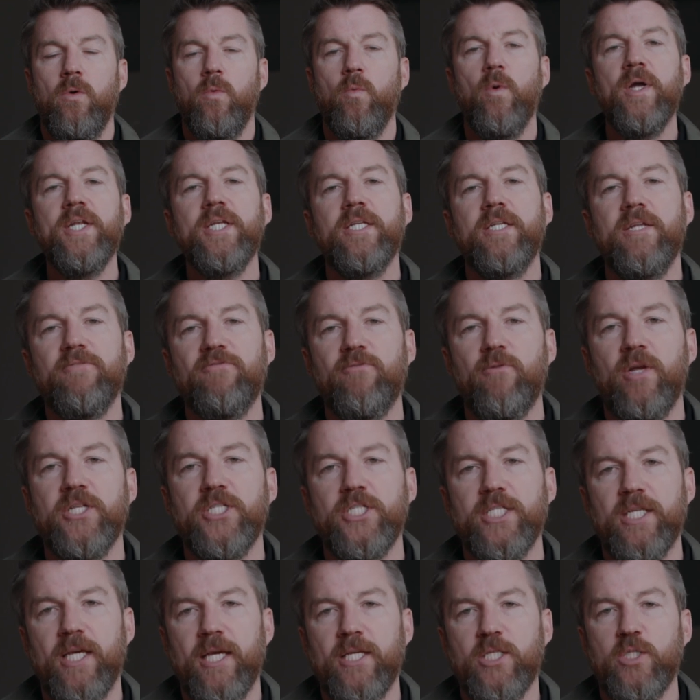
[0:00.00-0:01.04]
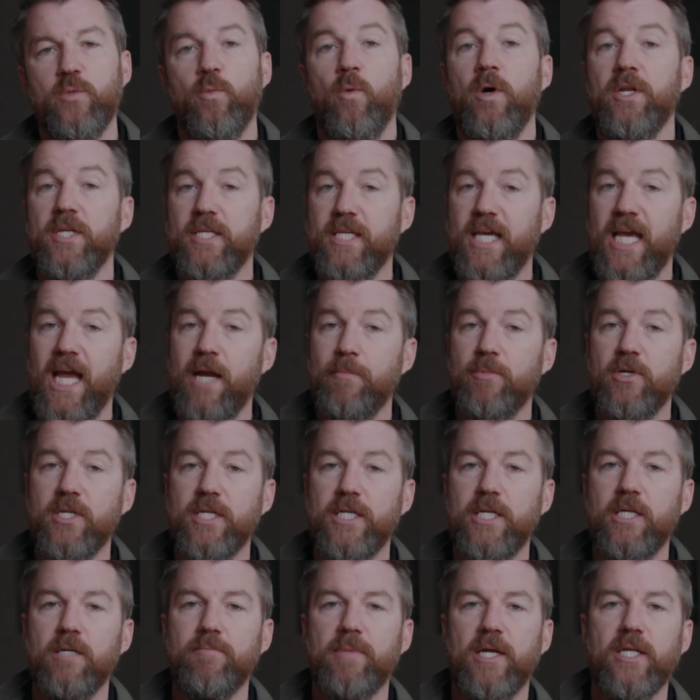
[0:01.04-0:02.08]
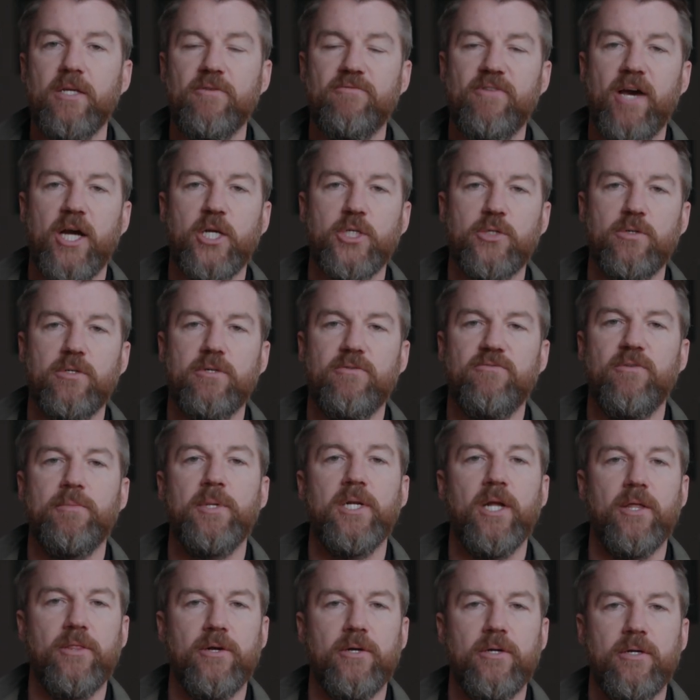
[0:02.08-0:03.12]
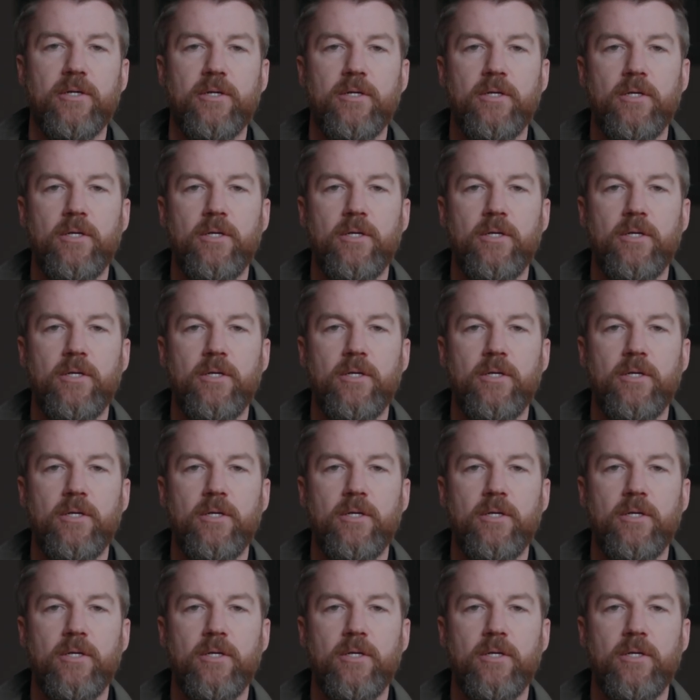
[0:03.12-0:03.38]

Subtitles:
What differentiates one camera gear manufacturer from another?